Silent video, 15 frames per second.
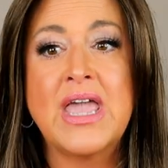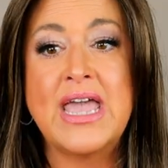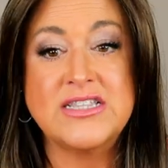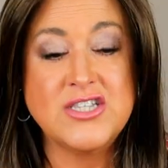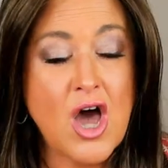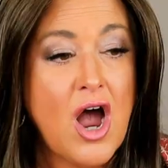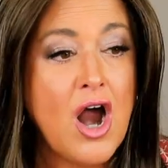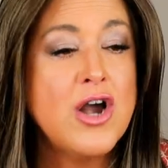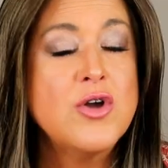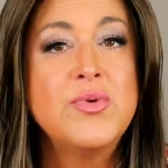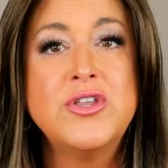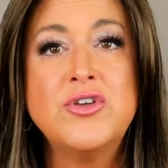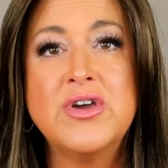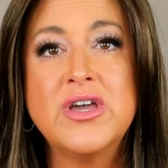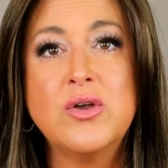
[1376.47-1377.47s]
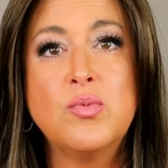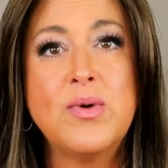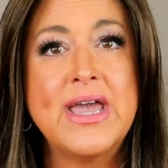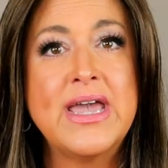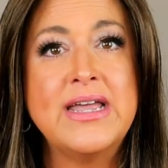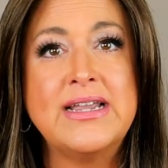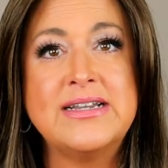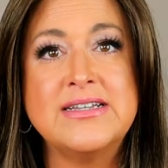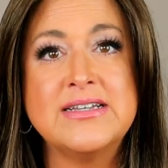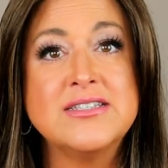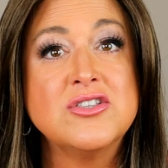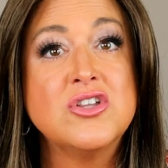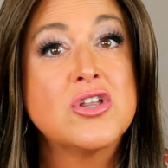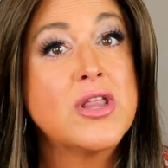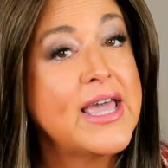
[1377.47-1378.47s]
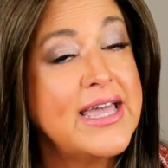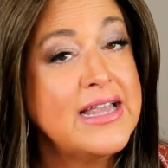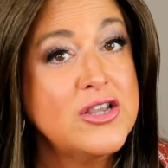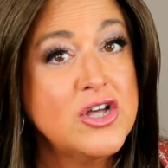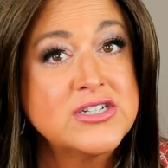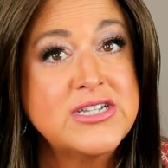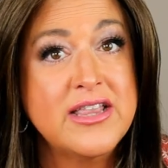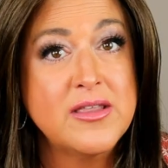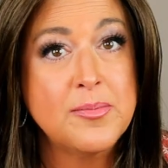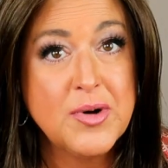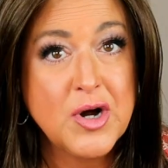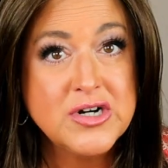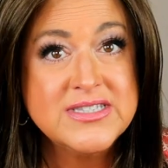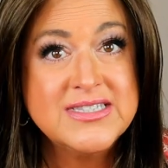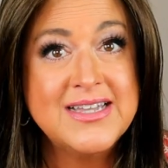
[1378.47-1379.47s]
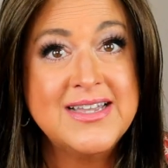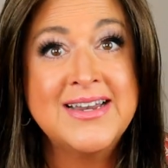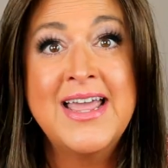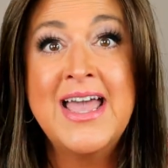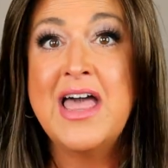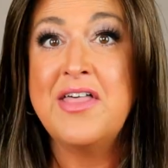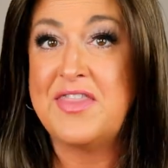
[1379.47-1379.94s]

it's hard when you get a wig and it doesn't look like it looked on the person